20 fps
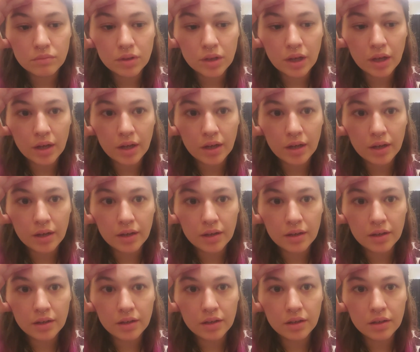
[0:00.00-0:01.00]

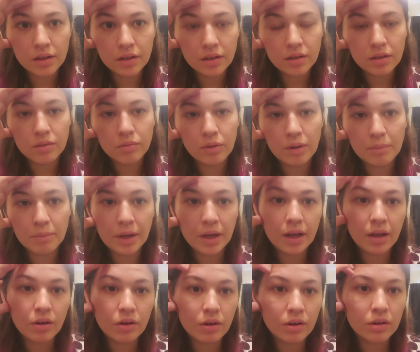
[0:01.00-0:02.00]
I went
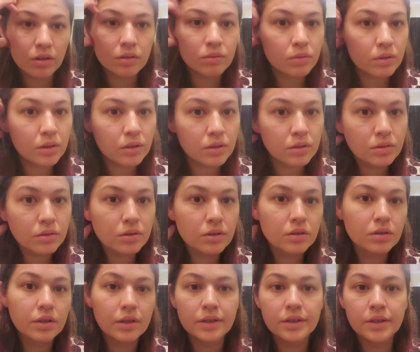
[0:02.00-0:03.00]
back out on the road.
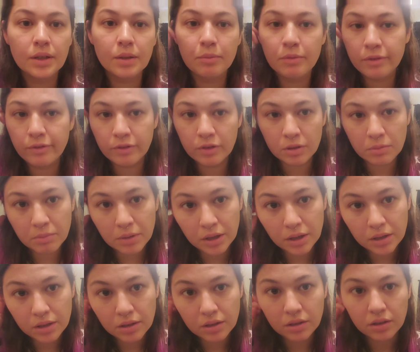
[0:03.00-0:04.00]
I teamed for a
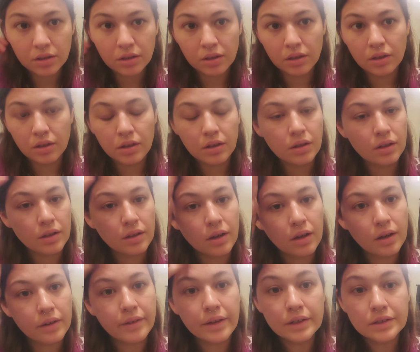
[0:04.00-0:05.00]
bit.
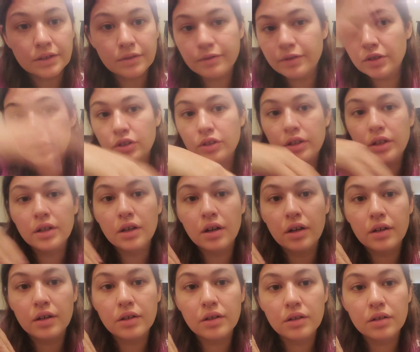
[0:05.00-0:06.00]
Uh, that's officially
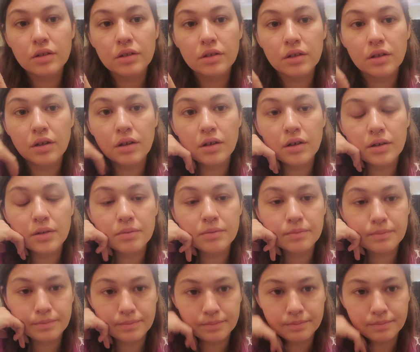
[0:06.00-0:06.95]
done. Um,